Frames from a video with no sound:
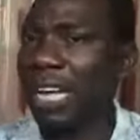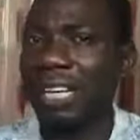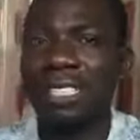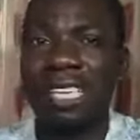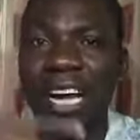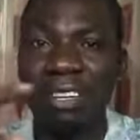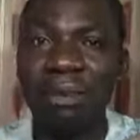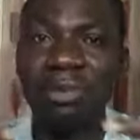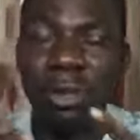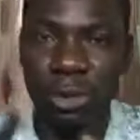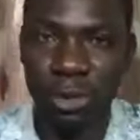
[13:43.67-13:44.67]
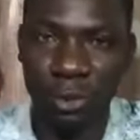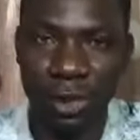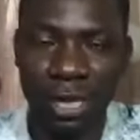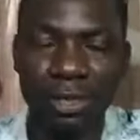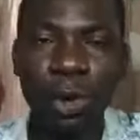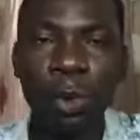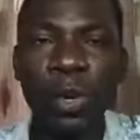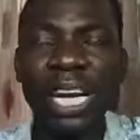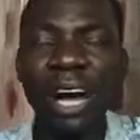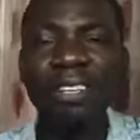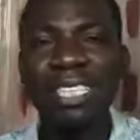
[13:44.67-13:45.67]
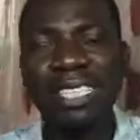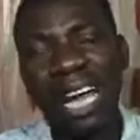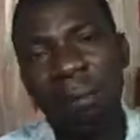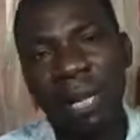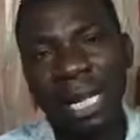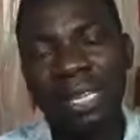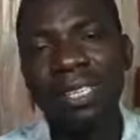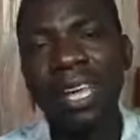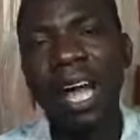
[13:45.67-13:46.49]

that is around your subject will now determine